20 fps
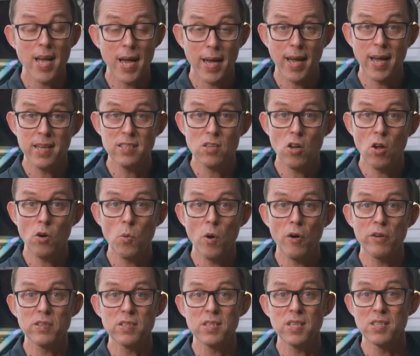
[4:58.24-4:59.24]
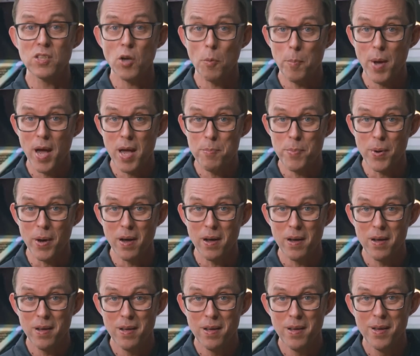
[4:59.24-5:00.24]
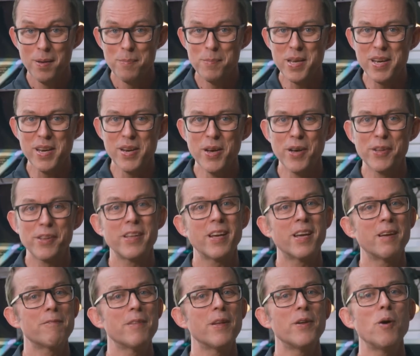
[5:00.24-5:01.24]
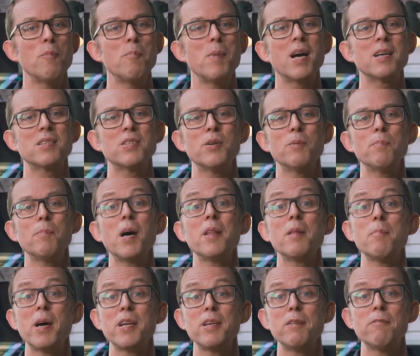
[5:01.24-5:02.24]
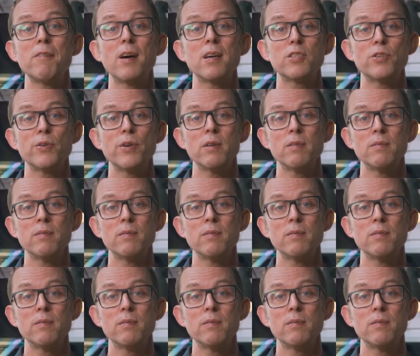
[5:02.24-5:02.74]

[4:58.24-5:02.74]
Decades-long warranties on paper mean nothing if they're not backed up by the manufacturer.